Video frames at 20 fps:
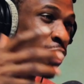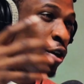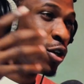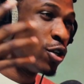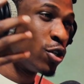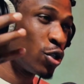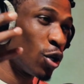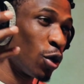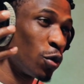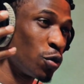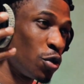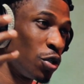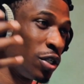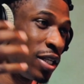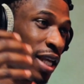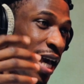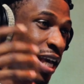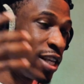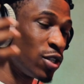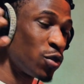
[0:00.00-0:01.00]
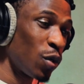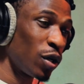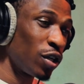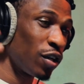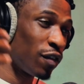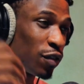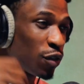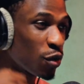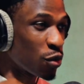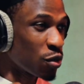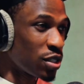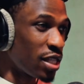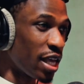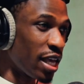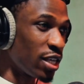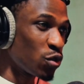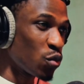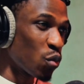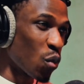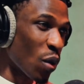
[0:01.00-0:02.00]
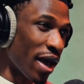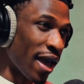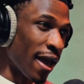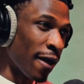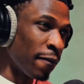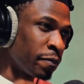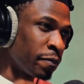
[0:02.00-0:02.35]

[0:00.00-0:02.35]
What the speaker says: So today is one of those days where